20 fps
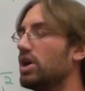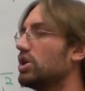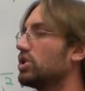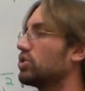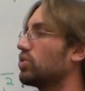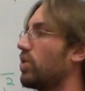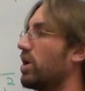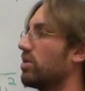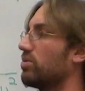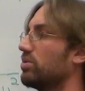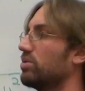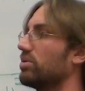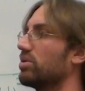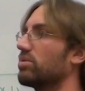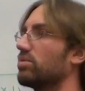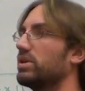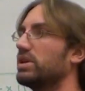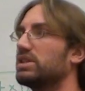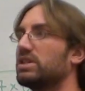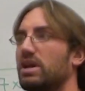Square root
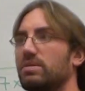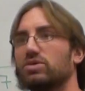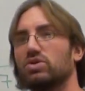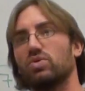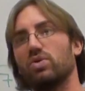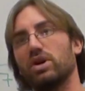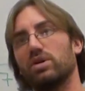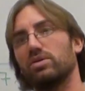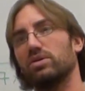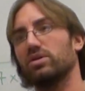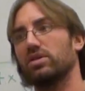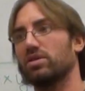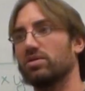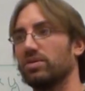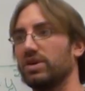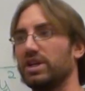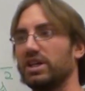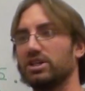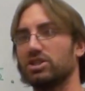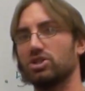three times square root
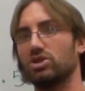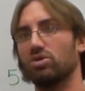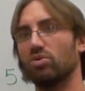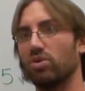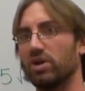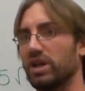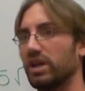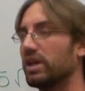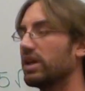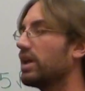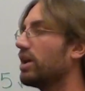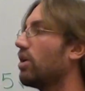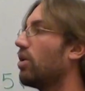three is three.